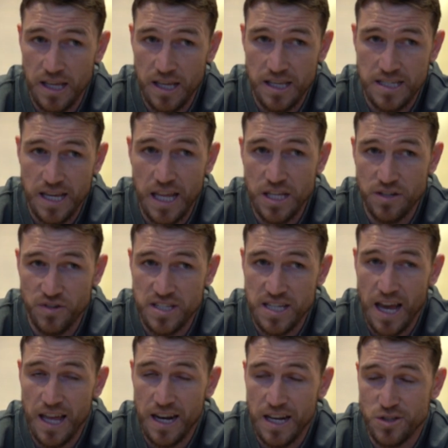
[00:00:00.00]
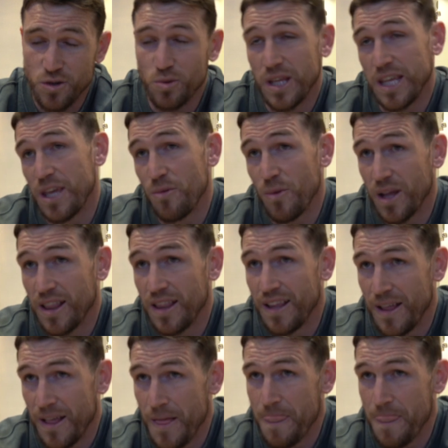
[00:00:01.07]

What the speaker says: He's saying he's retired, and I don't think he will.